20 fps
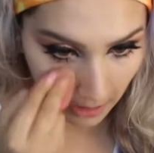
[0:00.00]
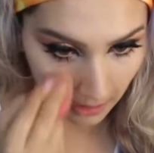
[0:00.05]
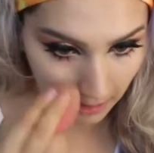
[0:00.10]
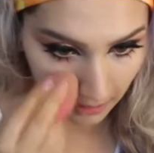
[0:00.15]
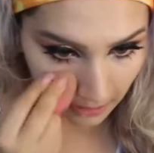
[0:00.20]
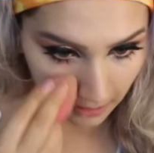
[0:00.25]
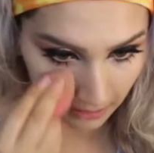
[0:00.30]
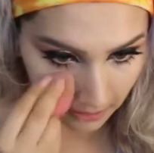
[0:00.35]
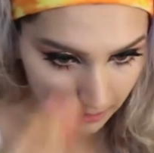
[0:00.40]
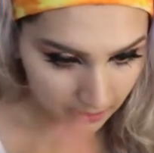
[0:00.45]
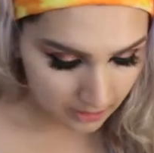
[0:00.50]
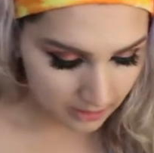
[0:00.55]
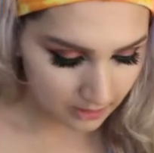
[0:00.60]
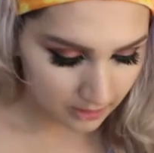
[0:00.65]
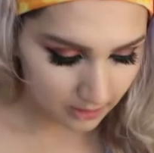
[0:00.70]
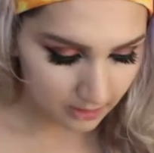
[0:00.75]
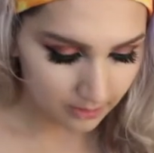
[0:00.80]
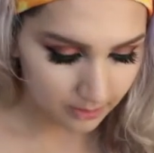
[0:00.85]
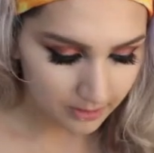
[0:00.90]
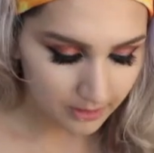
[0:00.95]
And
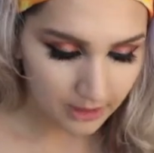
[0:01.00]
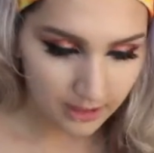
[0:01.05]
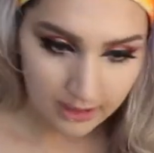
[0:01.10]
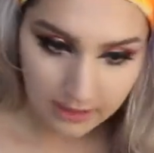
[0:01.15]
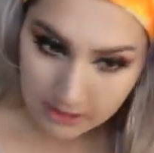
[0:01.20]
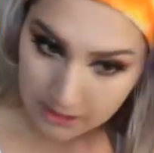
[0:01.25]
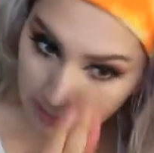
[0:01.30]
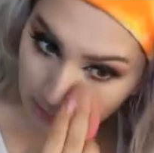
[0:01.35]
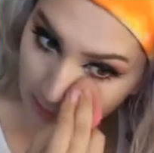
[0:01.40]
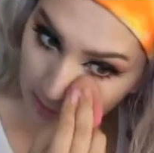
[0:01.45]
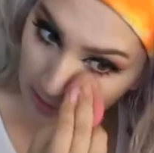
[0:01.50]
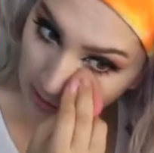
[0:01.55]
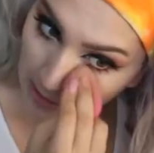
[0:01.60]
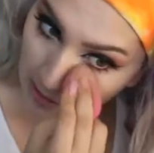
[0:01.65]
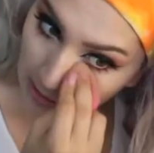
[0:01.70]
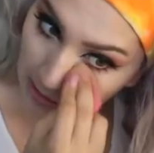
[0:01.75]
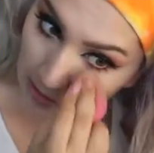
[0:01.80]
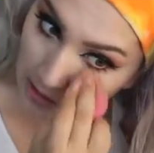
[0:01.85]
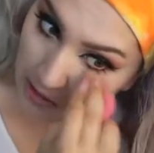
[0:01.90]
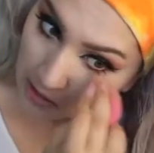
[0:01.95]
apply some of
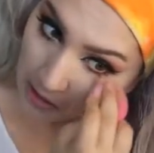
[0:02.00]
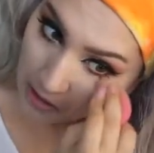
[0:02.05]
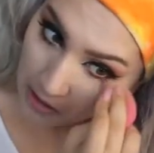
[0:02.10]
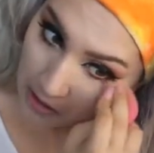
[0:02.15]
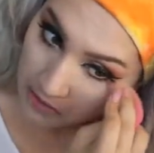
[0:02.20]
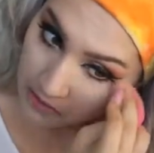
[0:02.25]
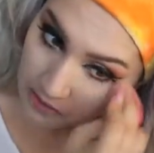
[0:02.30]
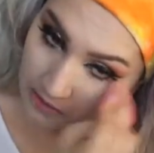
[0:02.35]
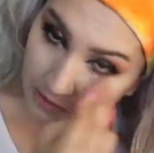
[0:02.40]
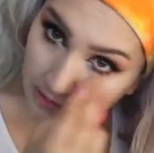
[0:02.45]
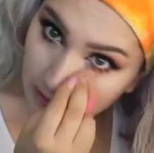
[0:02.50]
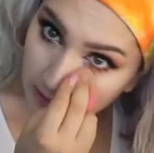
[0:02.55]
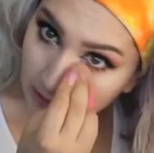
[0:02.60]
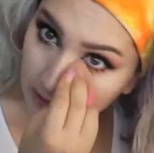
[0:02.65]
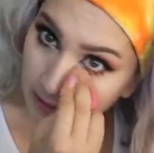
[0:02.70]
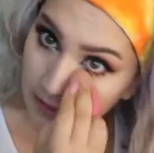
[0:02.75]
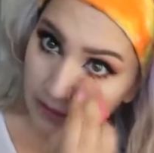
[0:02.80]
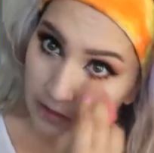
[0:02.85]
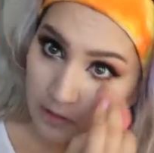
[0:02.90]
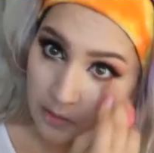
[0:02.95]
that
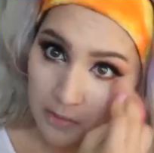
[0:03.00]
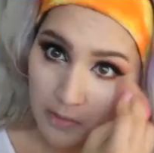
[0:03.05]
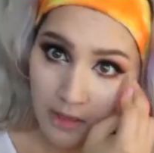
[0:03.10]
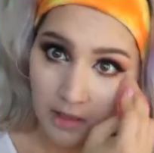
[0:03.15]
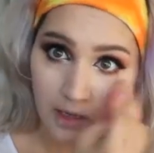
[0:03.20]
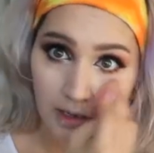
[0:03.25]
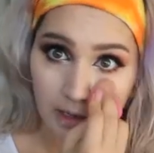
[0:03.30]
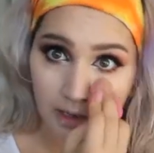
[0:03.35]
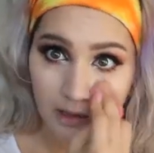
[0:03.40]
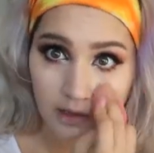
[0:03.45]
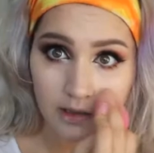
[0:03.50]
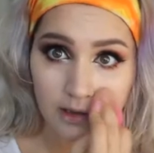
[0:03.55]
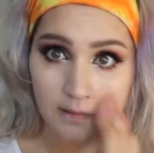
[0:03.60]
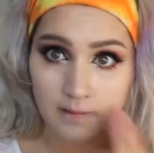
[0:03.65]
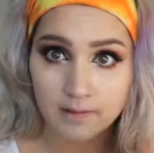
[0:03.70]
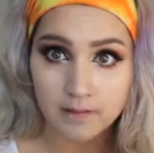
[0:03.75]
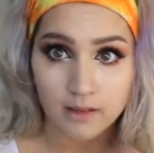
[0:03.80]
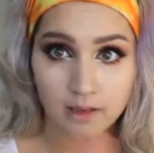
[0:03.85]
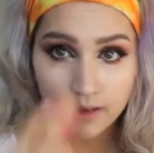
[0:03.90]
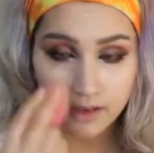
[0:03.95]
underneath my eye.
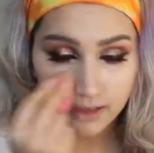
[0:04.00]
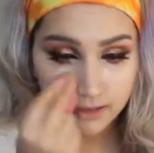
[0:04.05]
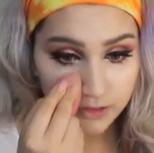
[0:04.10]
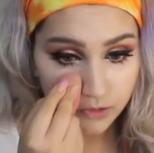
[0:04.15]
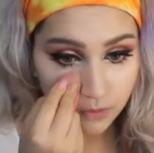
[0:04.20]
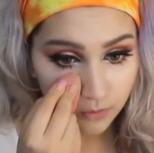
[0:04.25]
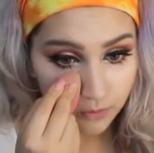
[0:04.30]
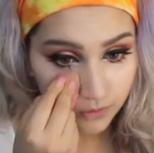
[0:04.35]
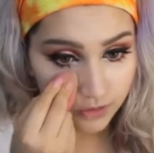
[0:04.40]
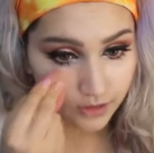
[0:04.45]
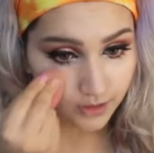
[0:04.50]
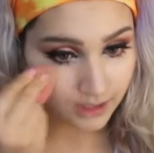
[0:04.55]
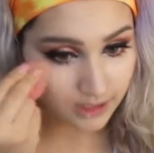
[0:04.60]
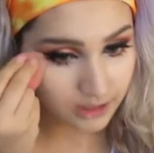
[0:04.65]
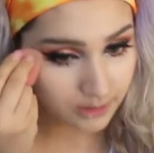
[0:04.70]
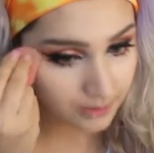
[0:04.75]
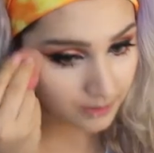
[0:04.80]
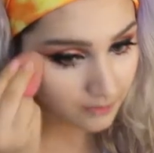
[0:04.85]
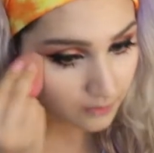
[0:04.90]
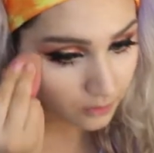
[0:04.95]
Like I told you guys
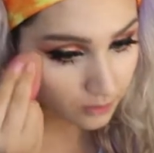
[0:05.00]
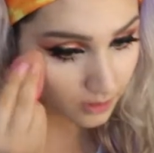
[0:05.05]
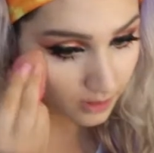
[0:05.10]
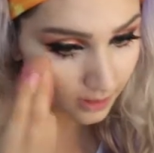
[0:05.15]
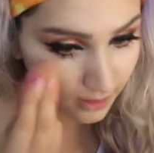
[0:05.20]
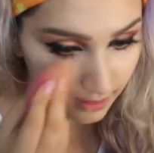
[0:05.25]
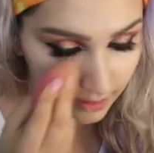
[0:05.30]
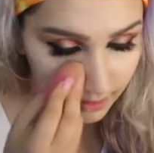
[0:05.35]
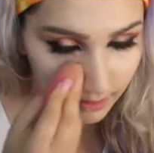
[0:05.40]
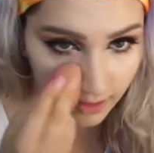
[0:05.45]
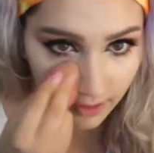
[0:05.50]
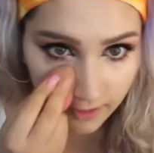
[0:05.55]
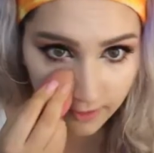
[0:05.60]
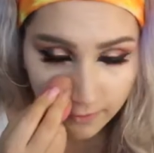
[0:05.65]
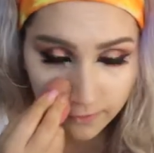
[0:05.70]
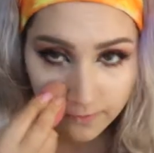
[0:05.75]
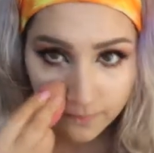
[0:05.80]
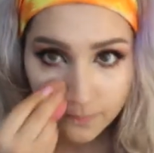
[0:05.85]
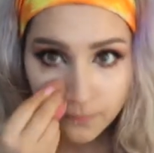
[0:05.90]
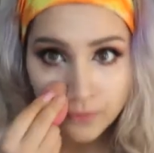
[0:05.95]
before, I
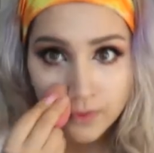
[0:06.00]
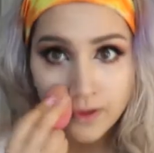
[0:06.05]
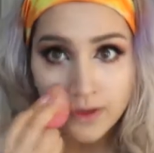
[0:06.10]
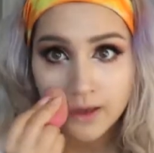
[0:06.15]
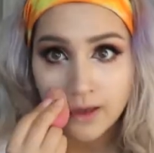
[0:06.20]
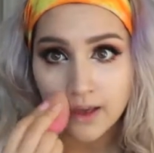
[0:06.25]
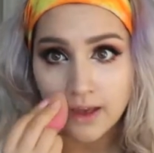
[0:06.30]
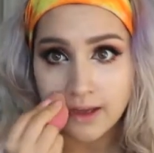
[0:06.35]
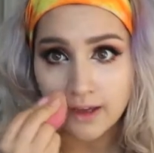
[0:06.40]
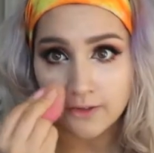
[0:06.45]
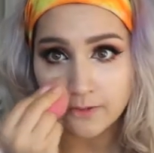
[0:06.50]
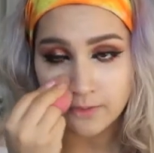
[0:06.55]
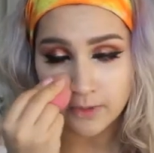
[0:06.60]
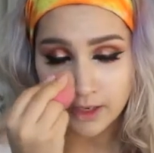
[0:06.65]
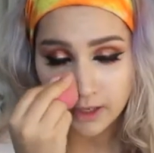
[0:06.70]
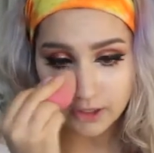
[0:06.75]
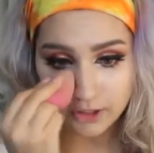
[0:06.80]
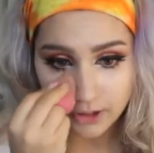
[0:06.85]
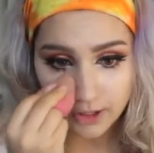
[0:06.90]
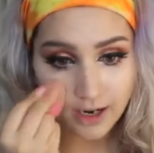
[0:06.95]
love
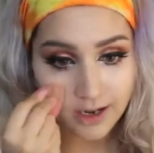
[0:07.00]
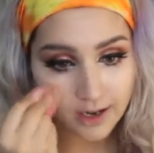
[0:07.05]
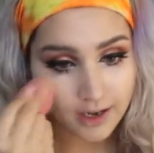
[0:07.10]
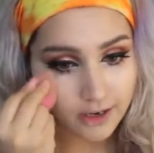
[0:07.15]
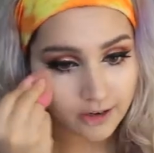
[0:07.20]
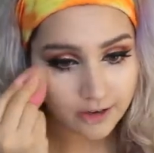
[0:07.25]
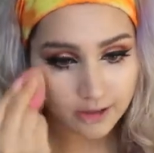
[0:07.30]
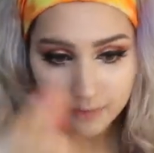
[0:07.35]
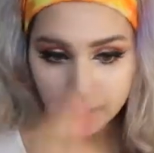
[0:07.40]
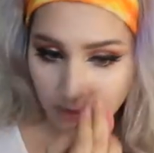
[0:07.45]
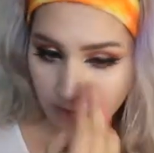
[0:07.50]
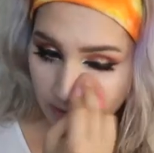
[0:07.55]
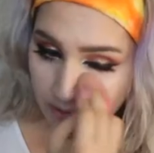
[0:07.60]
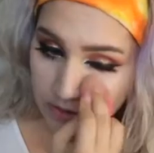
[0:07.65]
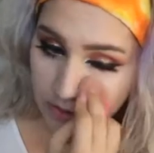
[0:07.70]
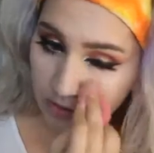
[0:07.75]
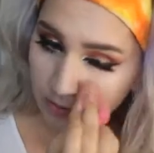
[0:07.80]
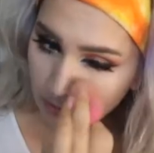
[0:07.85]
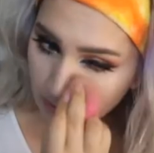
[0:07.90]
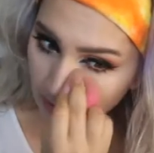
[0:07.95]
my under eye area being
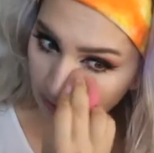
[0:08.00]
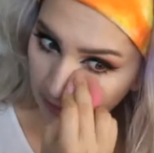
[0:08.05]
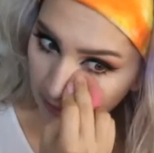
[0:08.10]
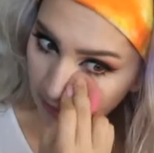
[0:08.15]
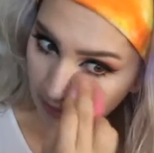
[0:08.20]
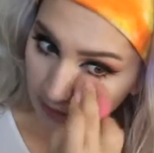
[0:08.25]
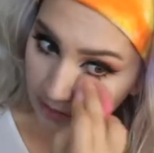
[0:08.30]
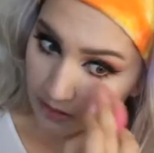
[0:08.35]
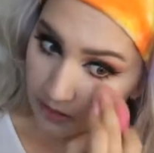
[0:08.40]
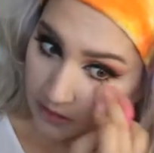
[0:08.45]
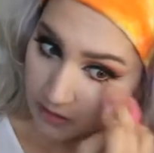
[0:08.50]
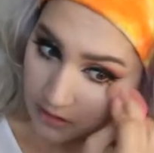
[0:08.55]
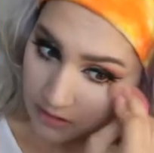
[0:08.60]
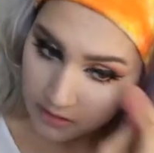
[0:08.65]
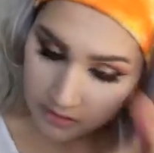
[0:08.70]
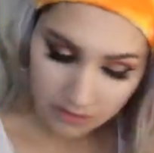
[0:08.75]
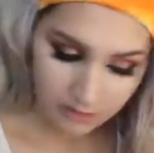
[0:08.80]
super highlighted.